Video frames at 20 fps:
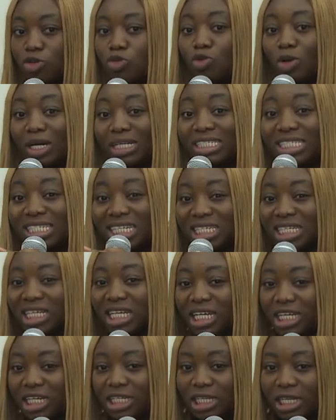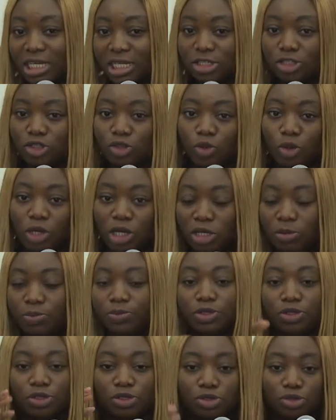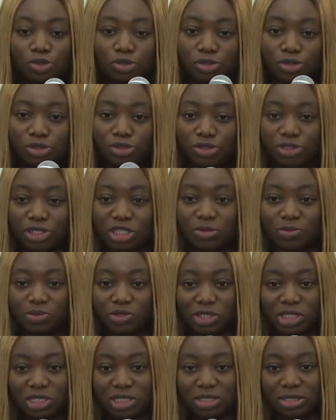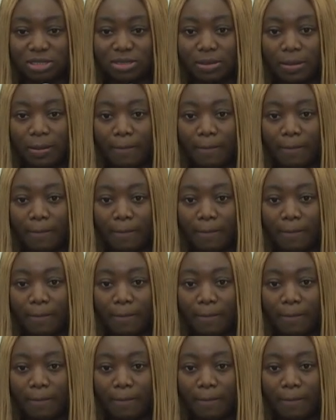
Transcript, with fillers: who are dedicated to help you to grow through this process.